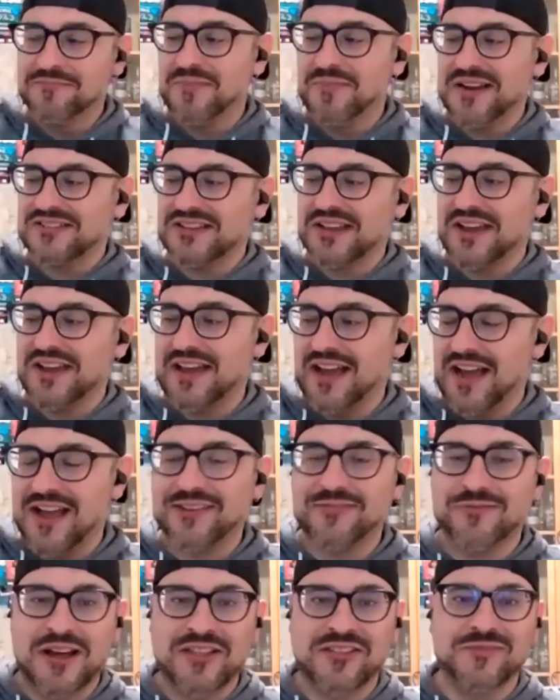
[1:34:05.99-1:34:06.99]
But uh,
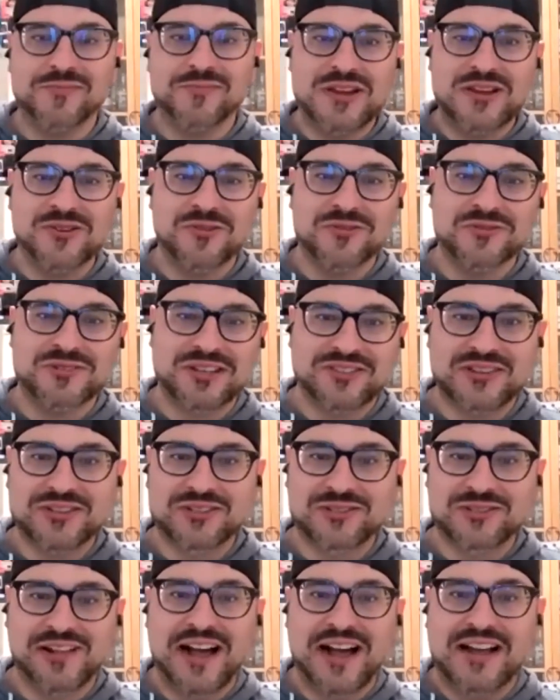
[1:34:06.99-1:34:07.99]
I'd rather be nosing
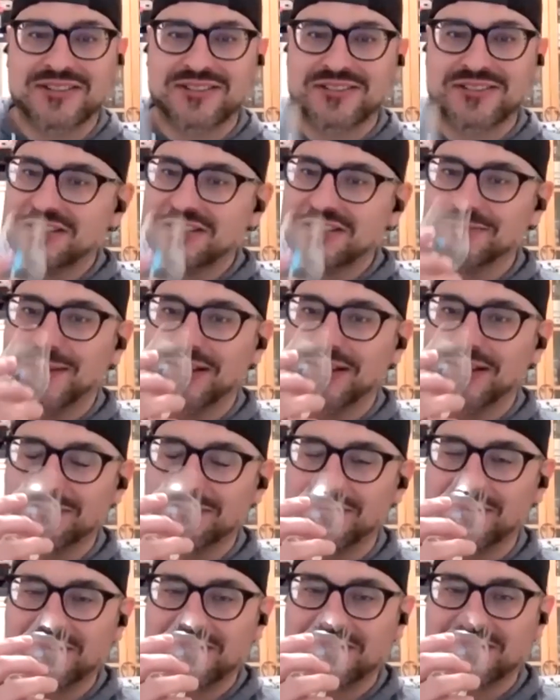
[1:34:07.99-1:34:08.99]
this glass than
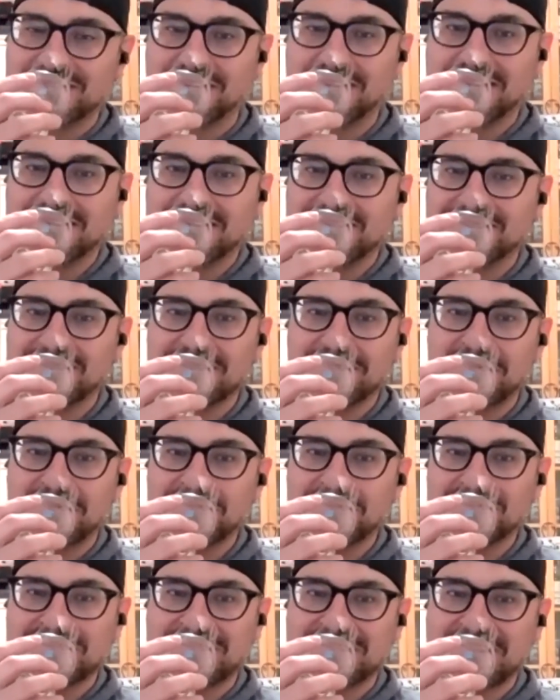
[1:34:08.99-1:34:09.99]
smelling Brooks, honestly,
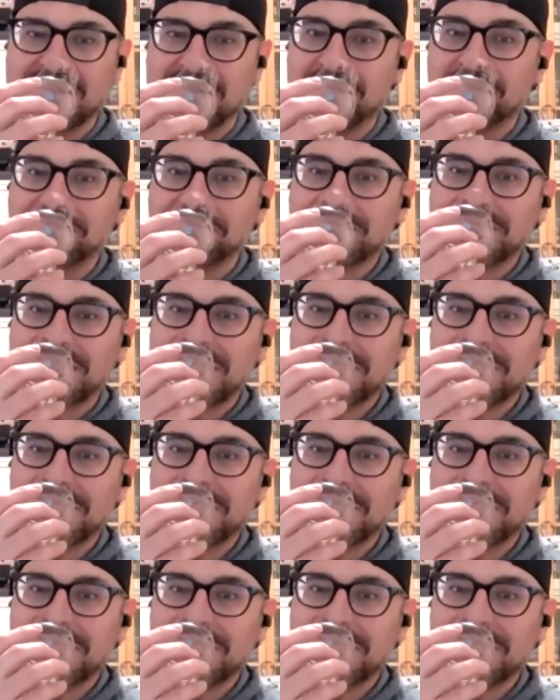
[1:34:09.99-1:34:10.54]
most of the time.